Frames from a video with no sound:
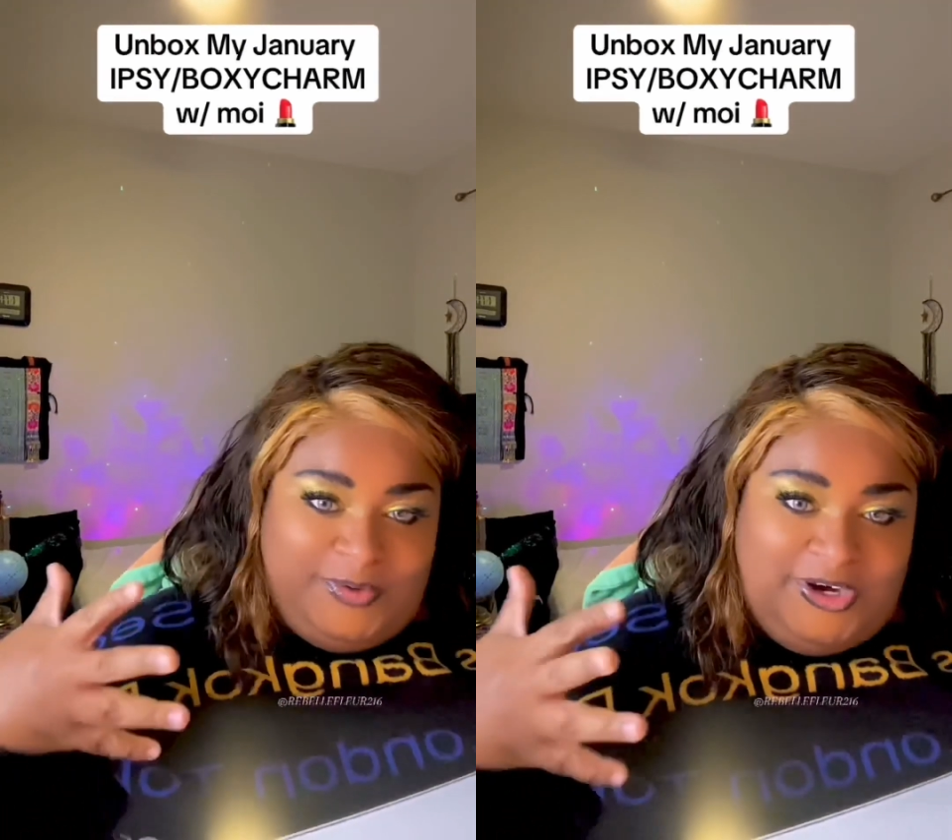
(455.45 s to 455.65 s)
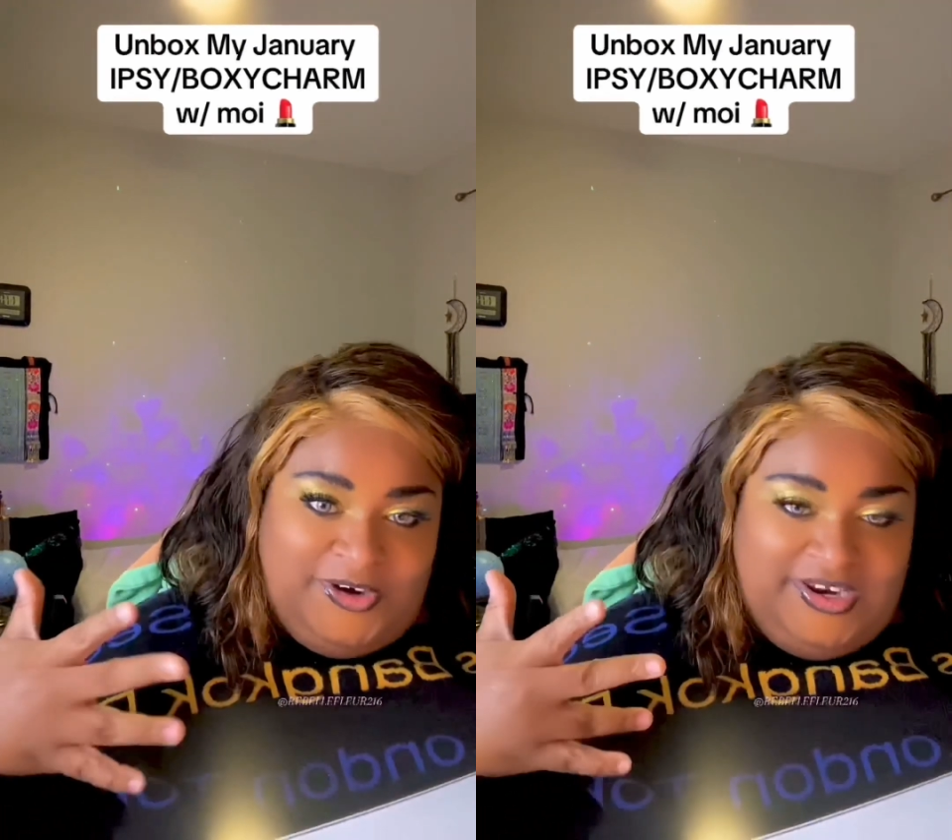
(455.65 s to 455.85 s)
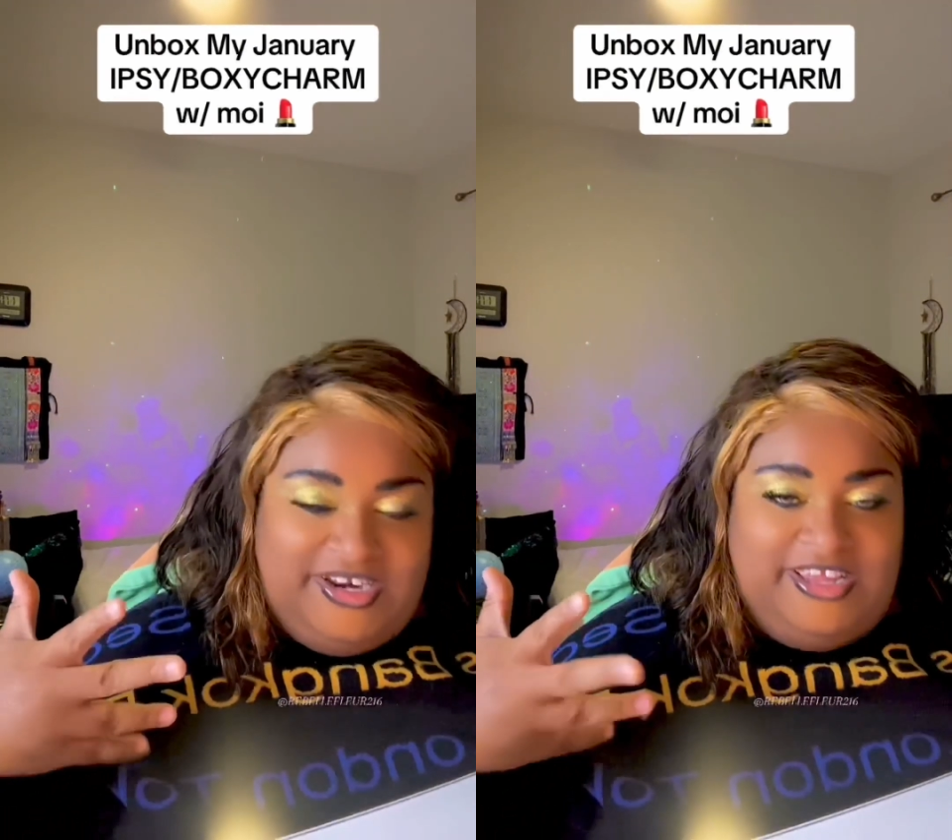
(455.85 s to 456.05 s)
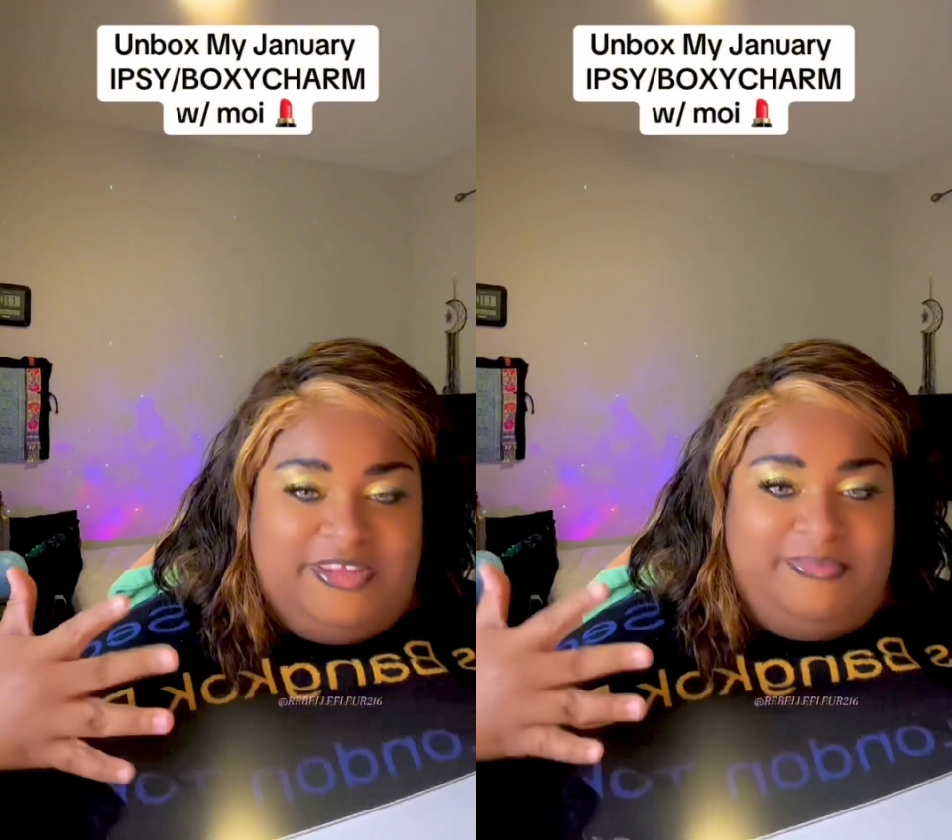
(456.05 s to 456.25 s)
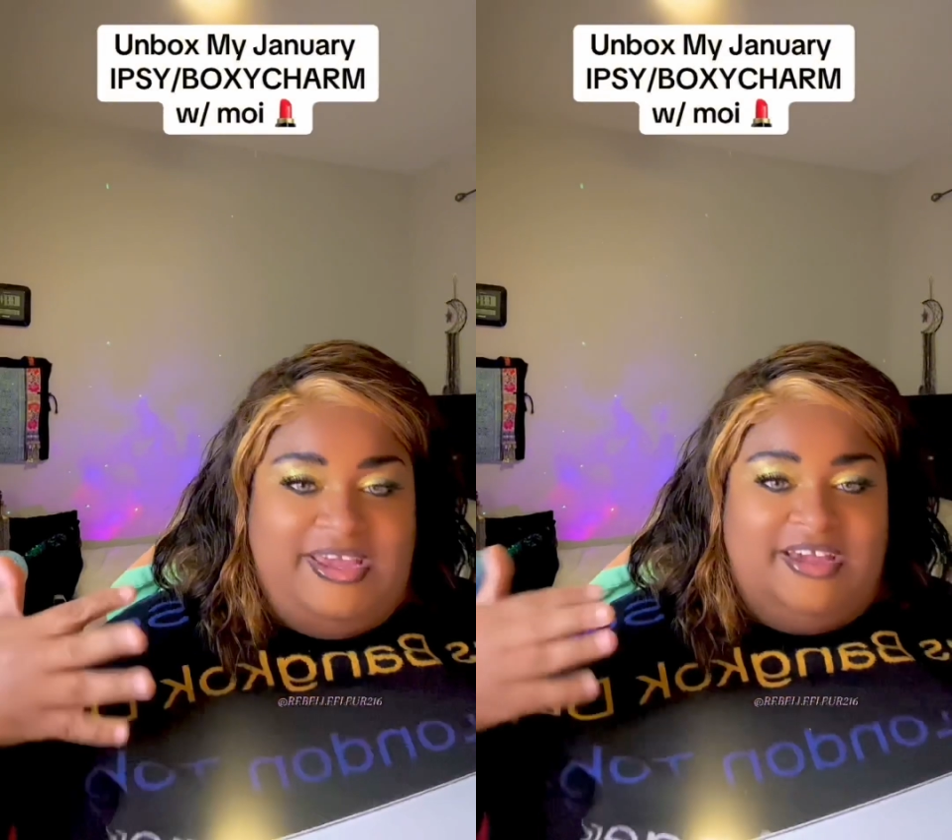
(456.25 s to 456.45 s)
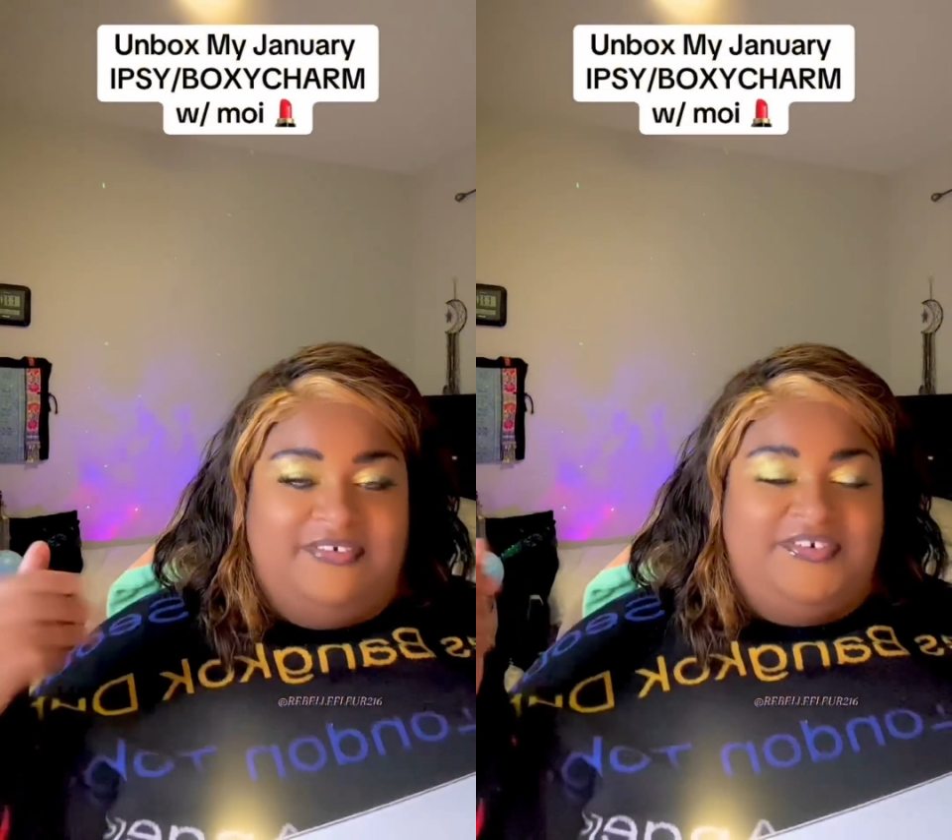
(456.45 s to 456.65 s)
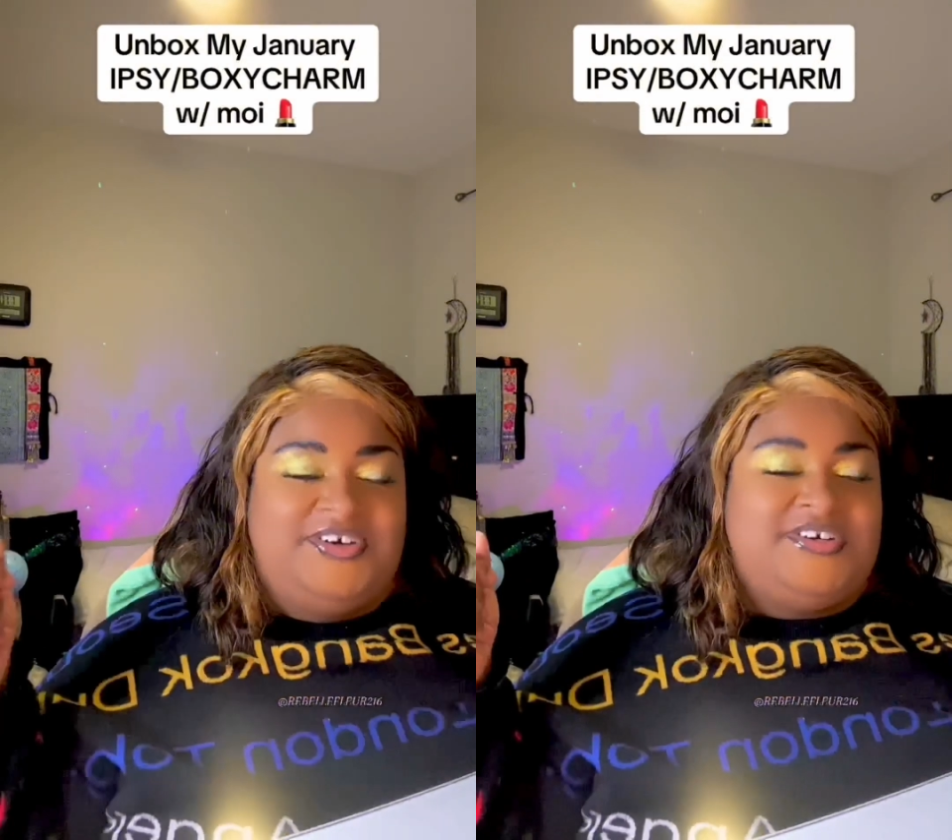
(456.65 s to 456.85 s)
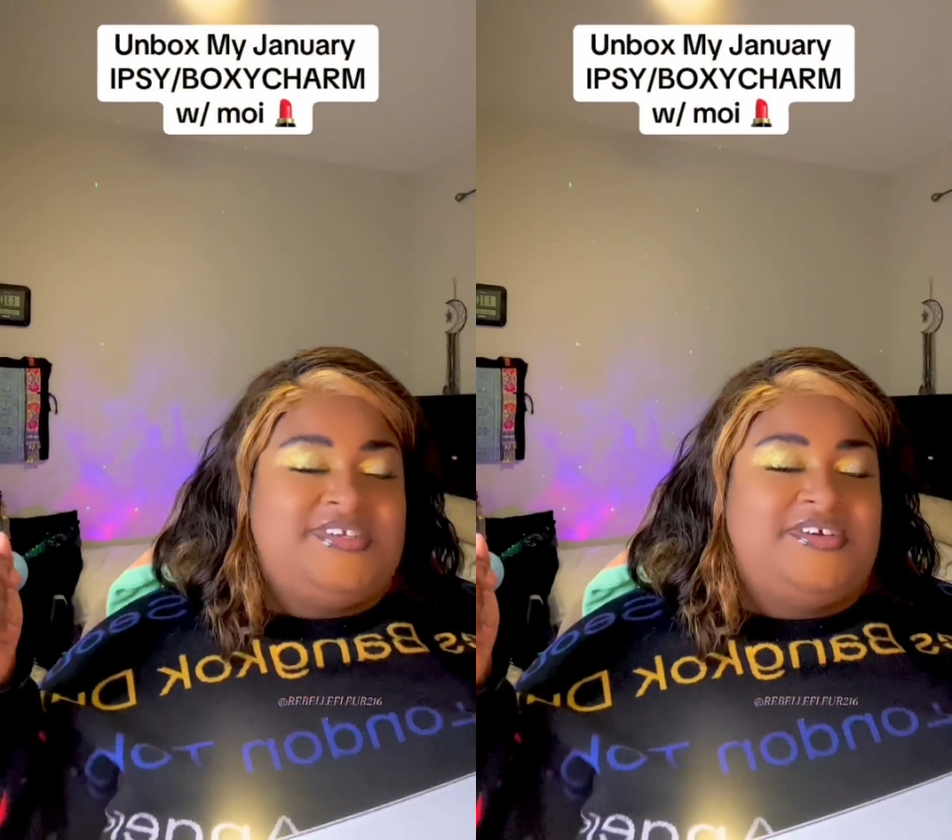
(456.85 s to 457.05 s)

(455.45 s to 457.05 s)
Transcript: what you're getting in the bag first.